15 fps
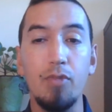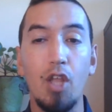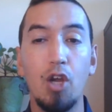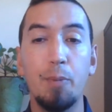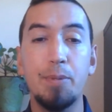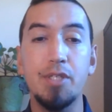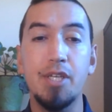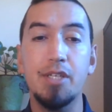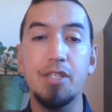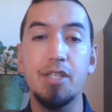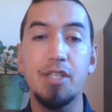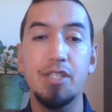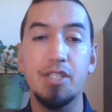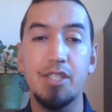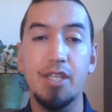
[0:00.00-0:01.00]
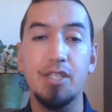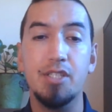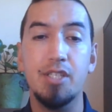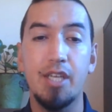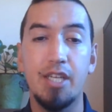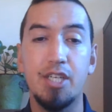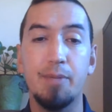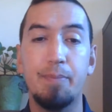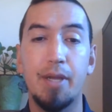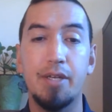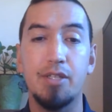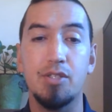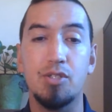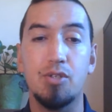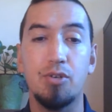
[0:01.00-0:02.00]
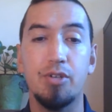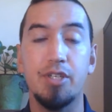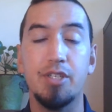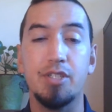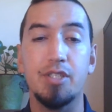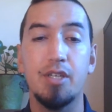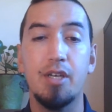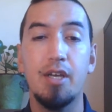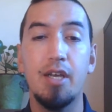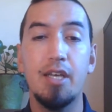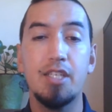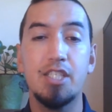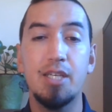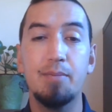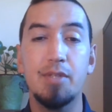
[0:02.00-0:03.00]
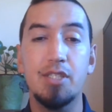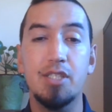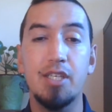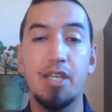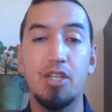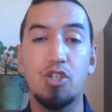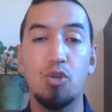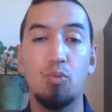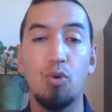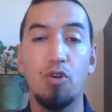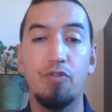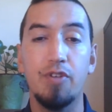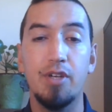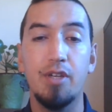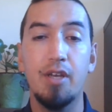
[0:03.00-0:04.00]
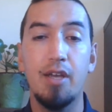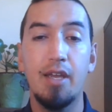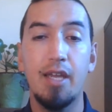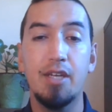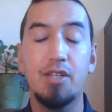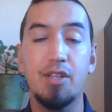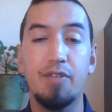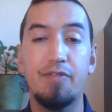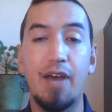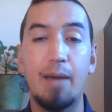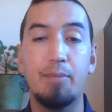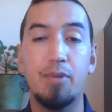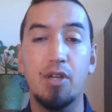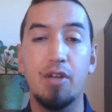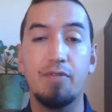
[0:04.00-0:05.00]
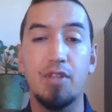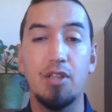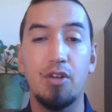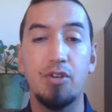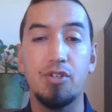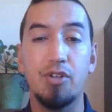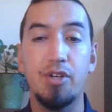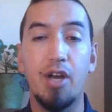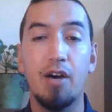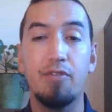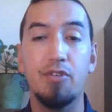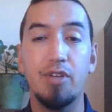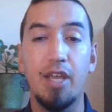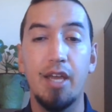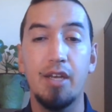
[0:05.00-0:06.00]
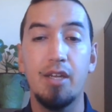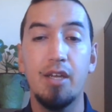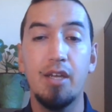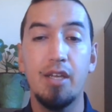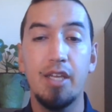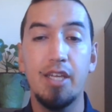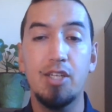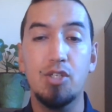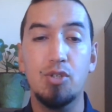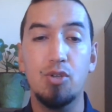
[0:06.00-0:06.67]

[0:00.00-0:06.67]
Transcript: are presented as 6 independent stories, seamlessly interwoven into the fabric of the larger novel, yet each